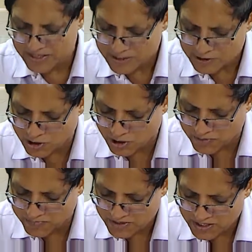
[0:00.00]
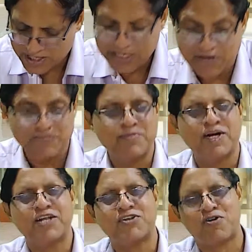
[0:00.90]
So,
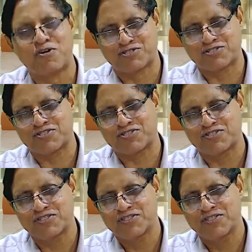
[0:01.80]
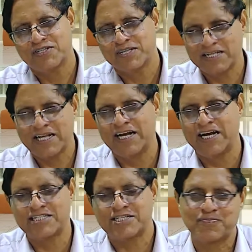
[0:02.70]
everybody knows the
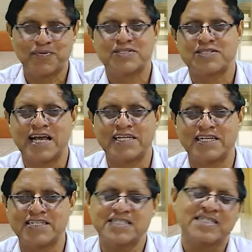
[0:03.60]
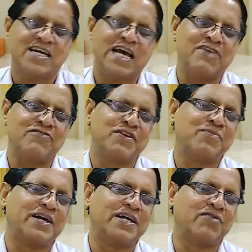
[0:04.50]
leadership is like this,
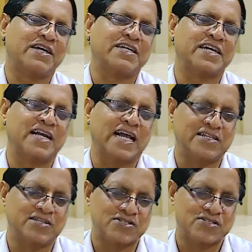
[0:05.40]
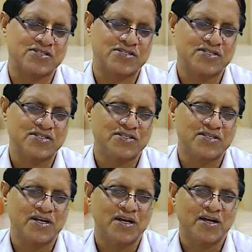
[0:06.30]
everybody working like this,
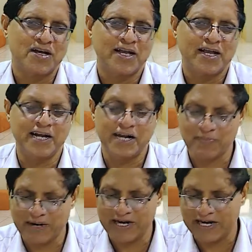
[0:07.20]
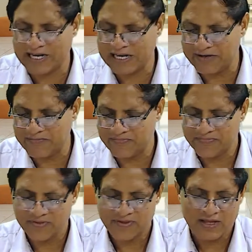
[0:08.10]
independently.
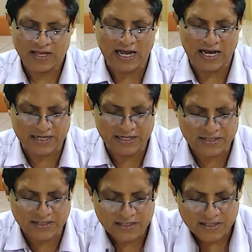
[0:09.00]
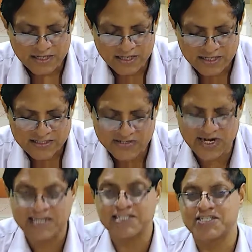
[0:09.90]
And
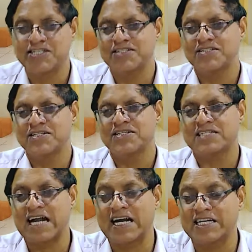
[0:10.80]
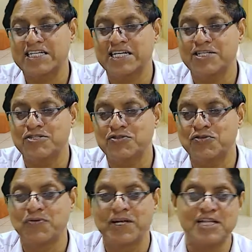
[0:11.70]
strategy. Strategy is
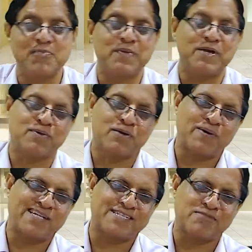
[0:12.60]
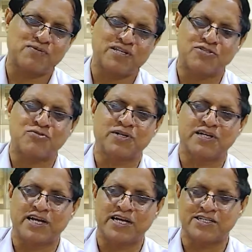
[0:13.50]
to win the people, perceptions to be
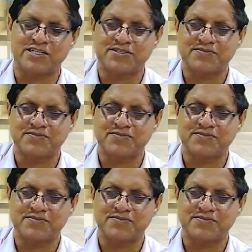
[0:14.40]
created.